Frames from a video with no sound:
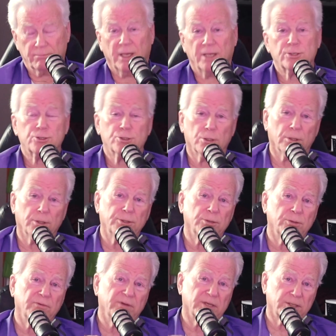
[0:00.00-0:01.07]
make sure
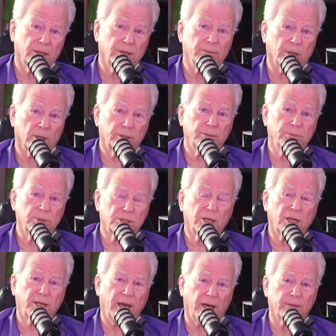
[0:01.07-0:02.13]
you visit American Music
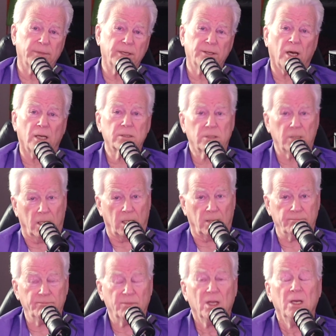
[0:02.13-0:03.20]
Academy dot
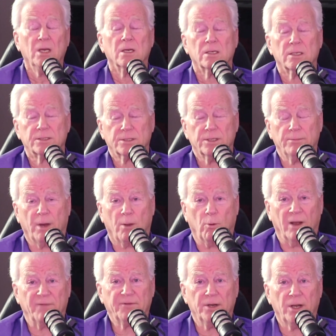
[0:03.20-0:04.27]
com. Listen to My
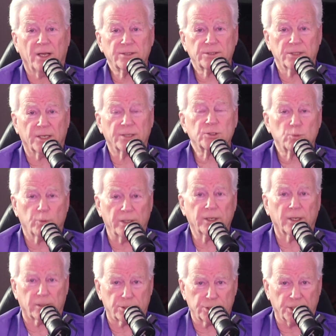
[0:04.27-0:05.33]
Wife and I Sing Sweet
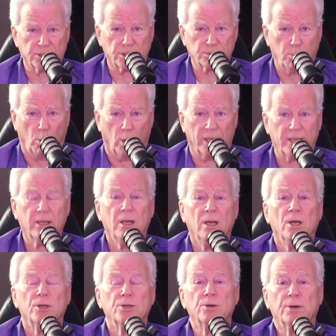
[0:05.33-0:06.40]
Little Jesus Boy.
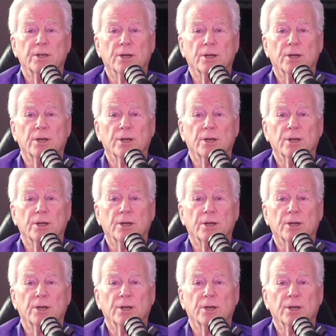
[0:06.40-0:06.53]
You'll